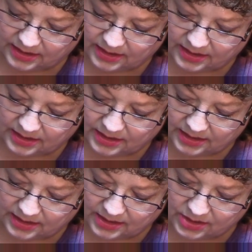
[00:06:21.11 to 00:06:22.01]

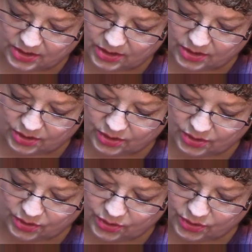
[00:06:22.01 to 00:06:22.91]

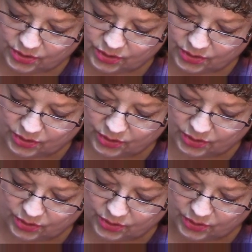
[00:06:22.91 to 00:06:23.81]

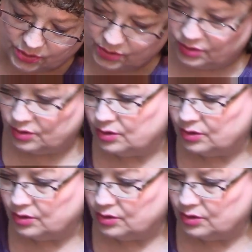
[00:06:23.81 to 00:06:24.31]
No one is speaking in this clip.